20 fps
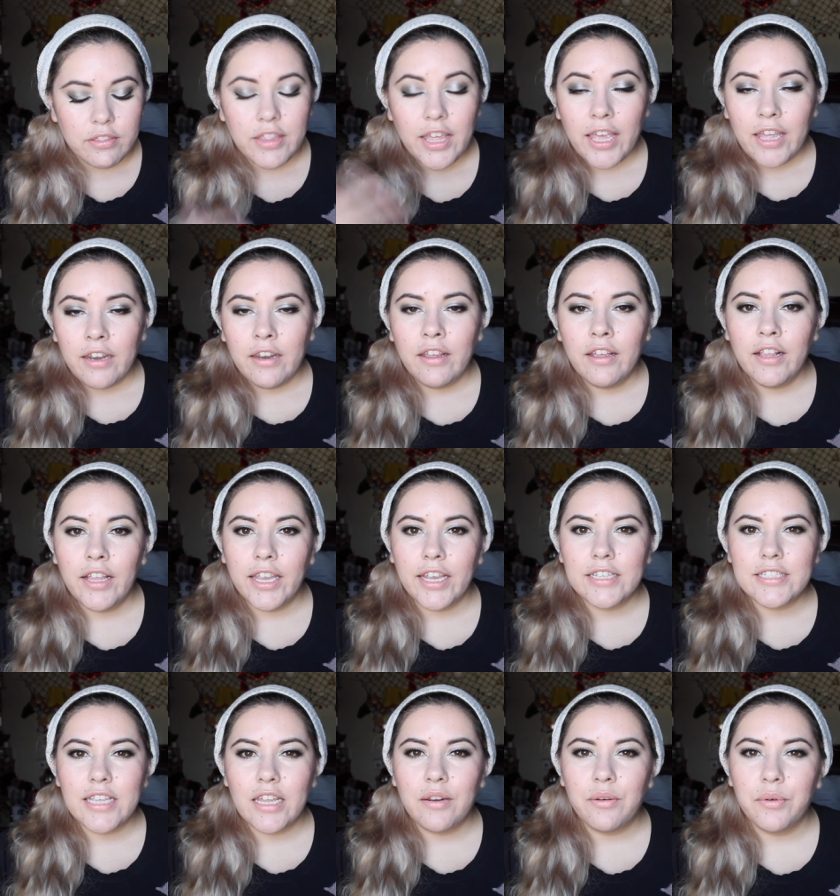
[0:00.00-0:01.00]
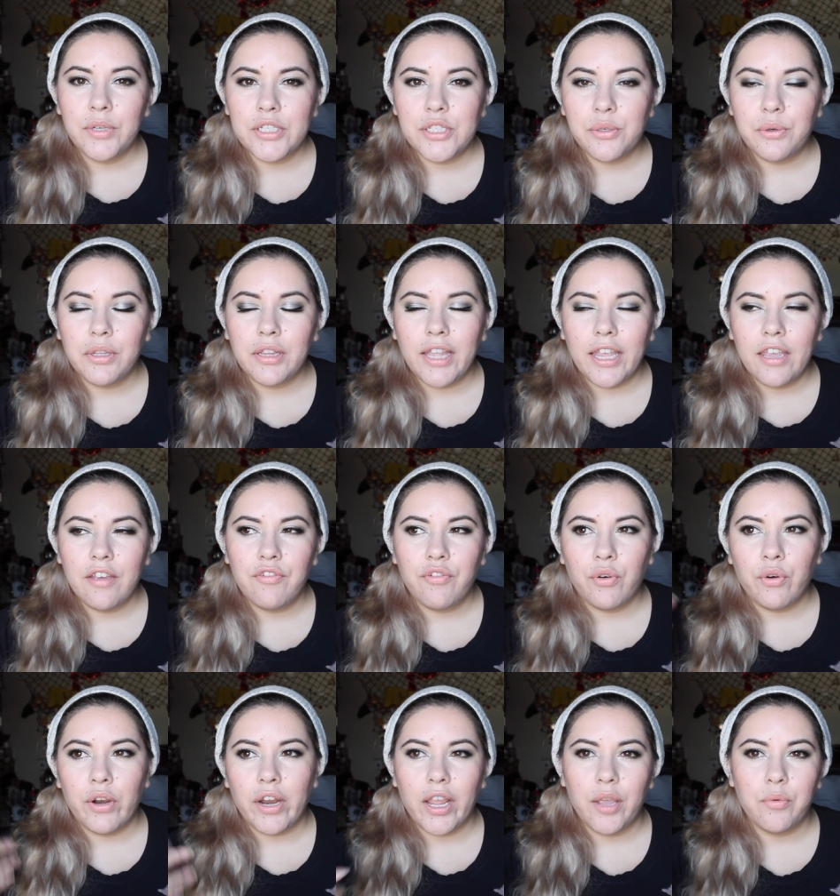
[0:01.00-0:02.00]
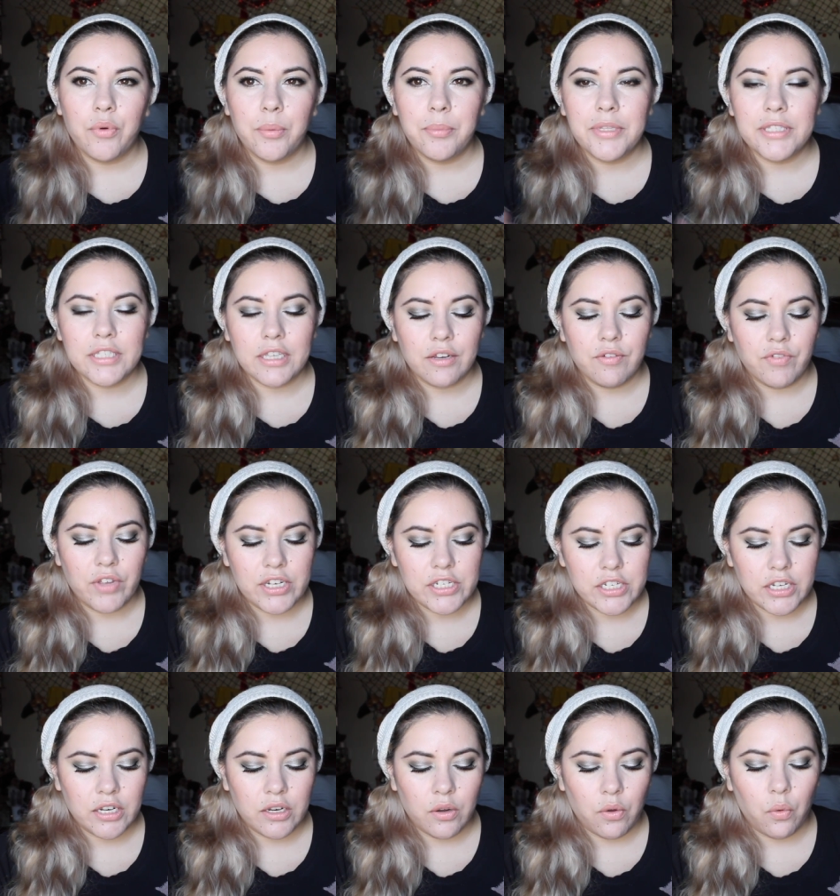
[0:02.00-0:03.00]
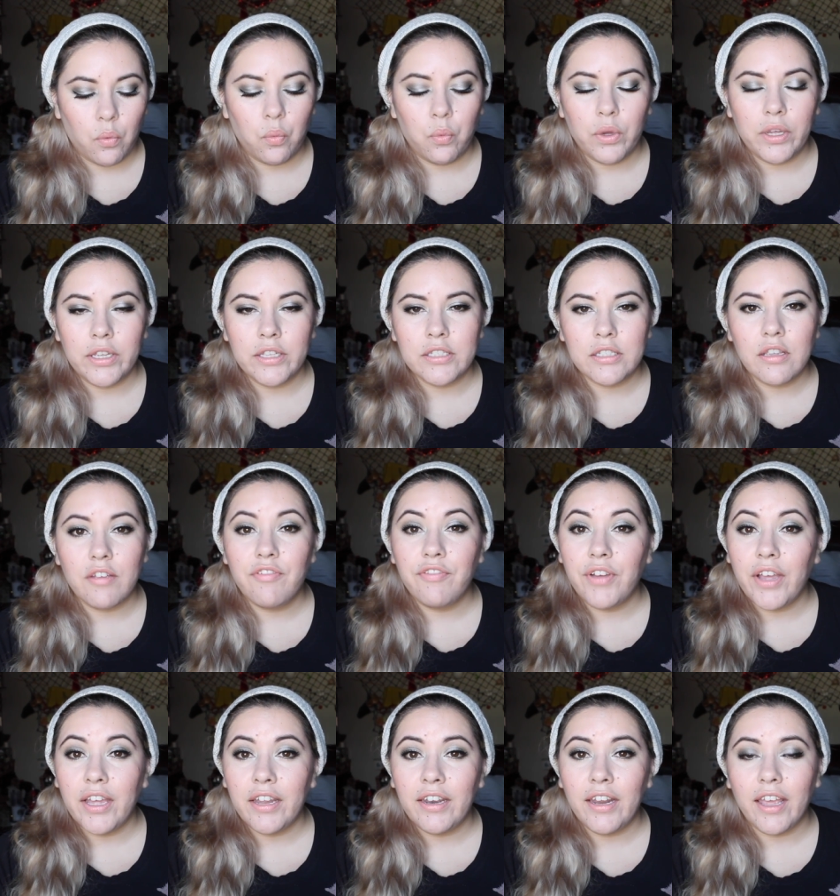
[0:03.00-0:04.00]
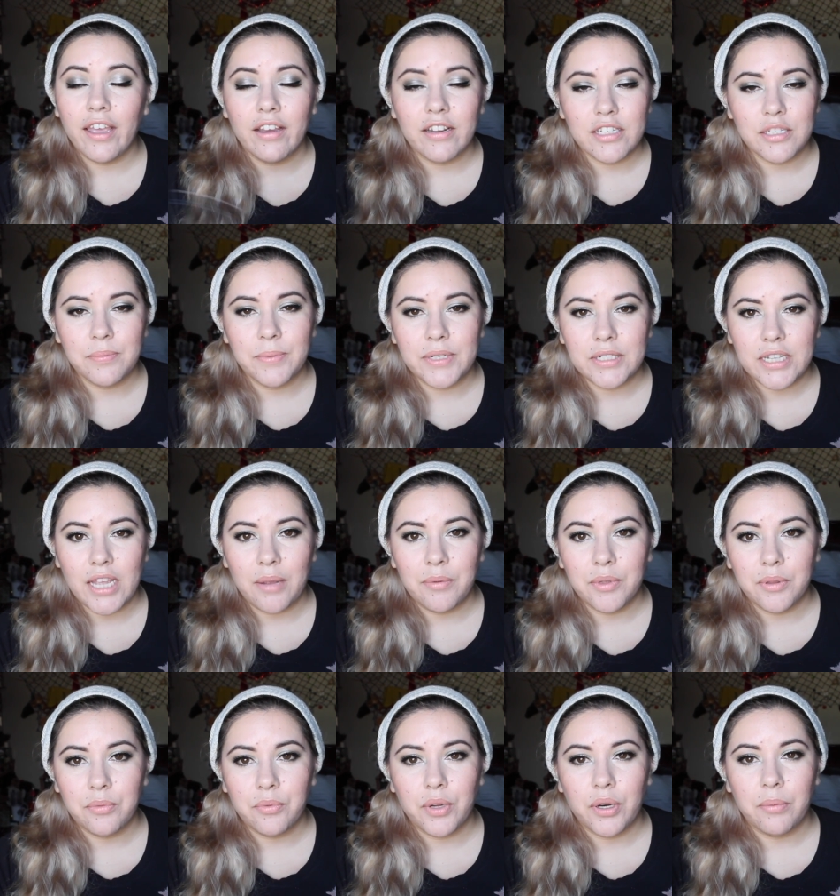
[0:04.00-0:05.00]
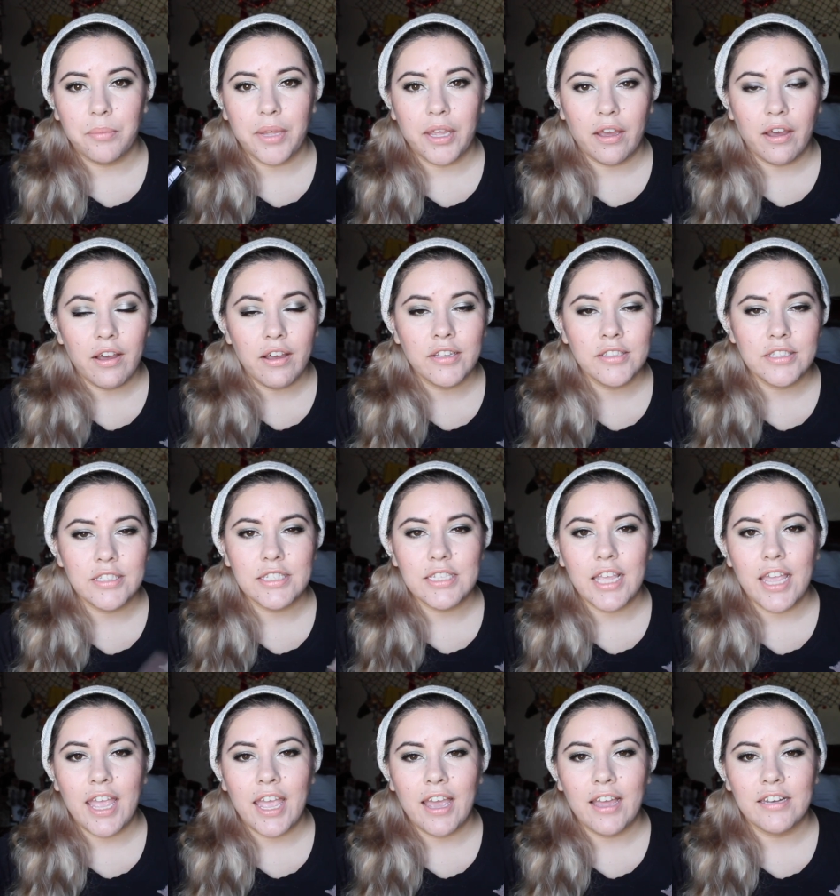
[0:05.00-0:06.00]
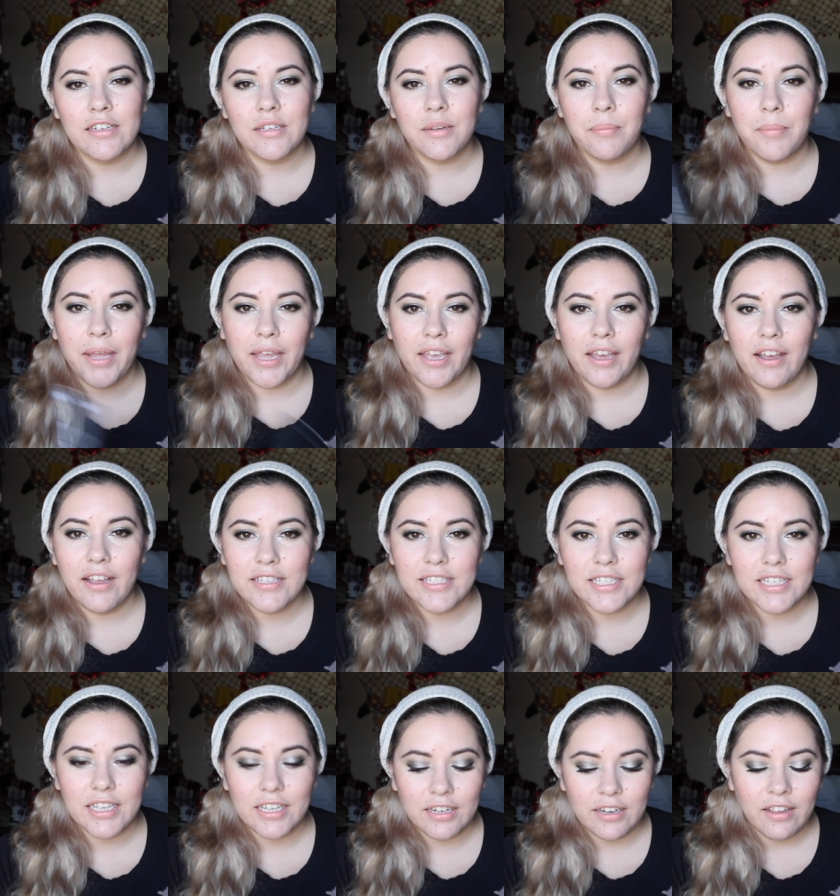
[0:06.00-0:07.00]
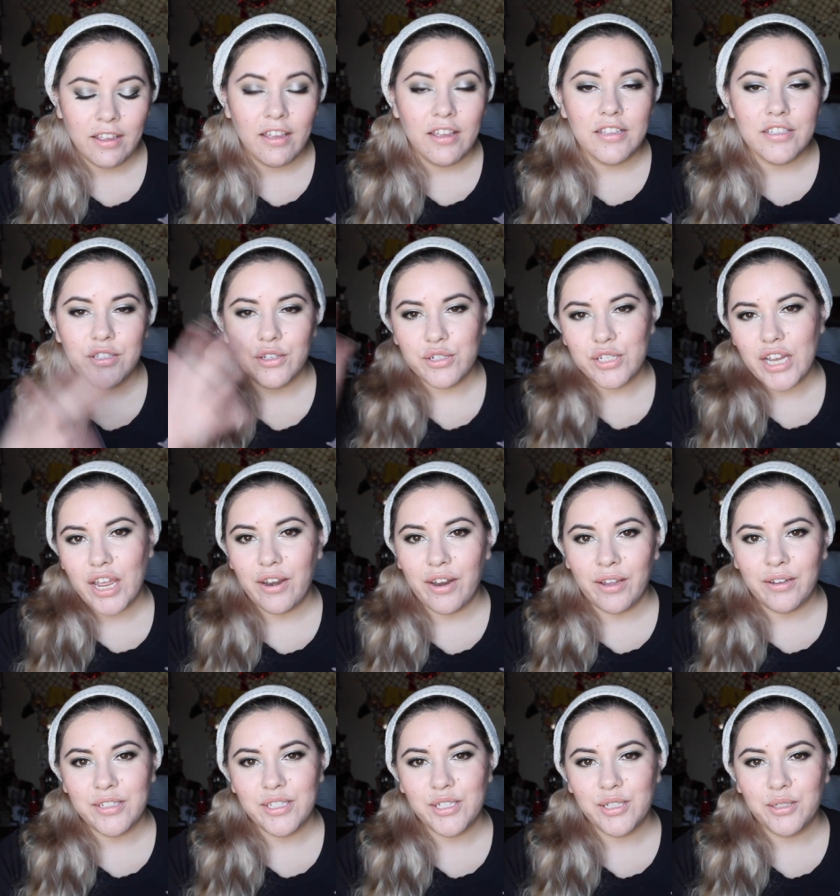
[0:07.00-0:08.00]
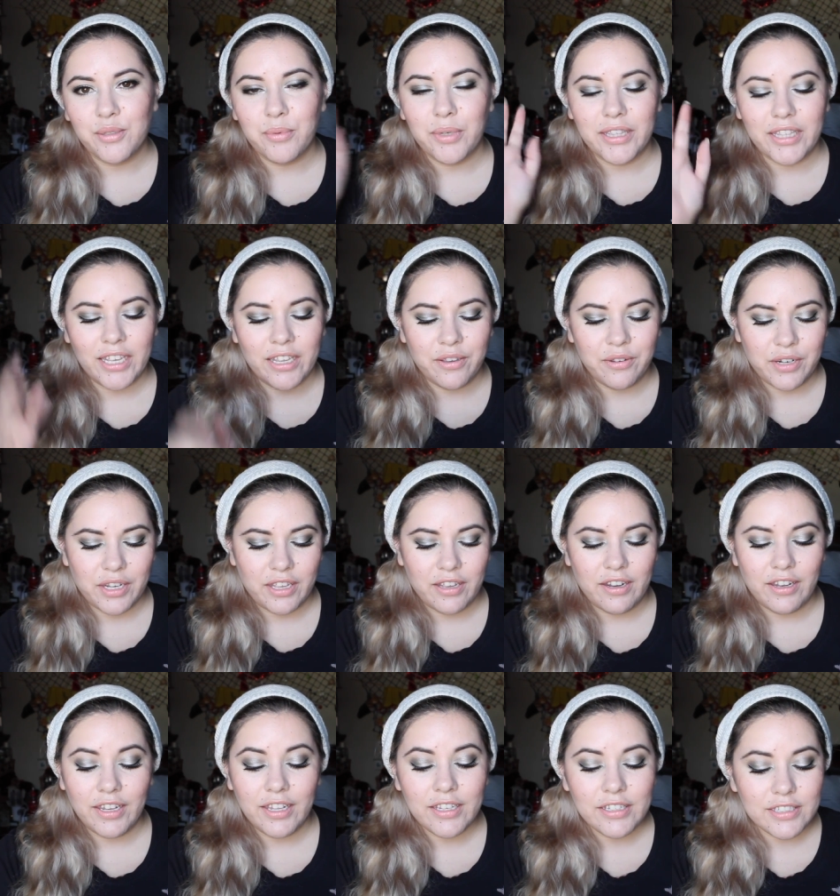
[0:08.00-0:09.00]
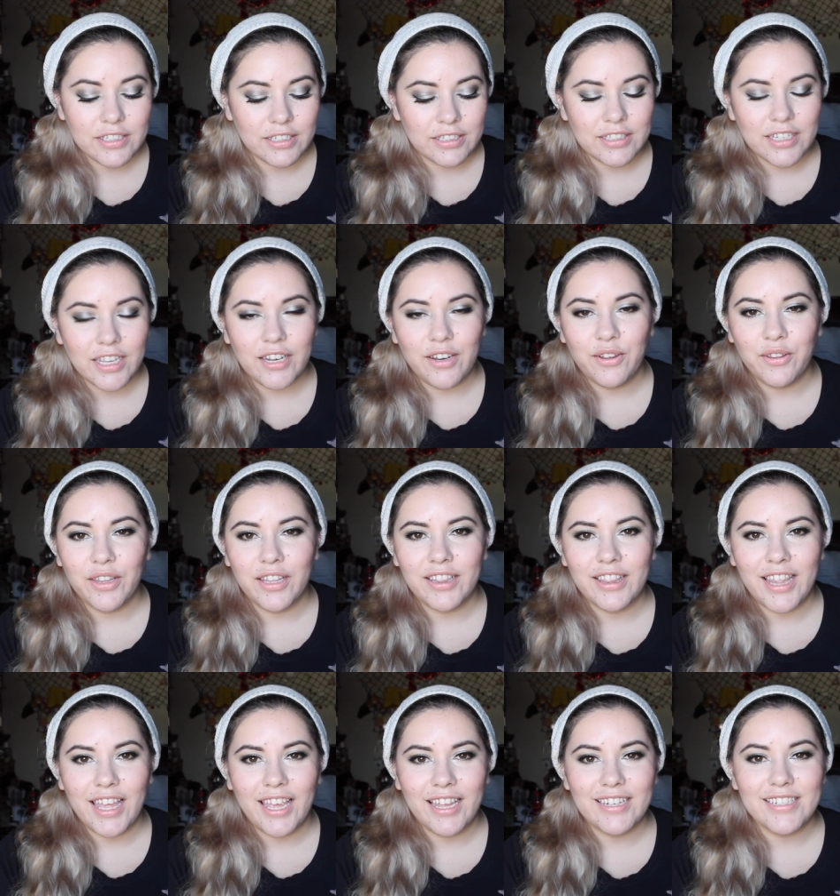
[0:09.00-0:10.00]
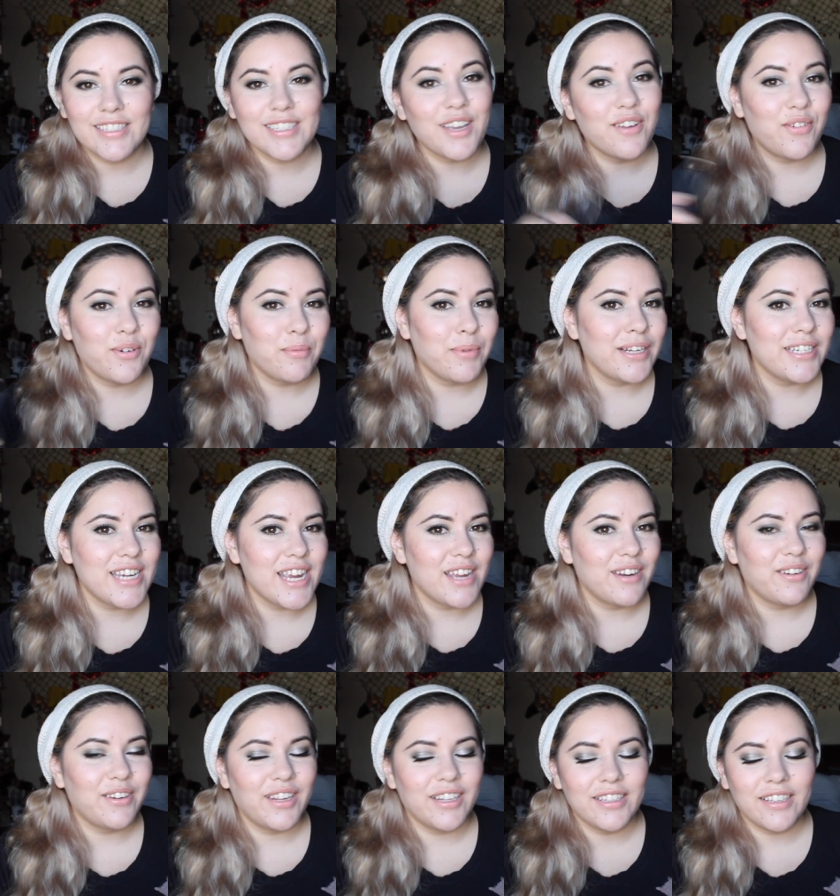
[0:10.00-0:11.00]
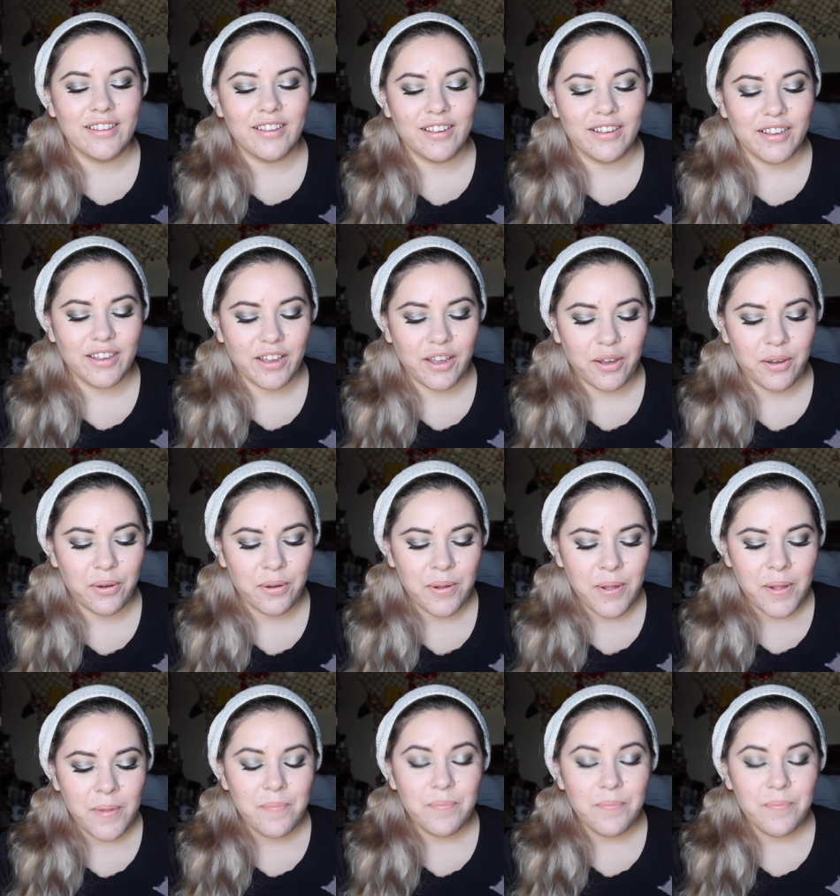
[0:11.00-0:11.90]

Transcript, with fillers: Then, like I said, I went to LA for a women's convention. Was fun. I got to spend time with one of my aunts and my cousin. So shout out to my tia Yuri and Liz, because I know that they discovered my channel not that long ago.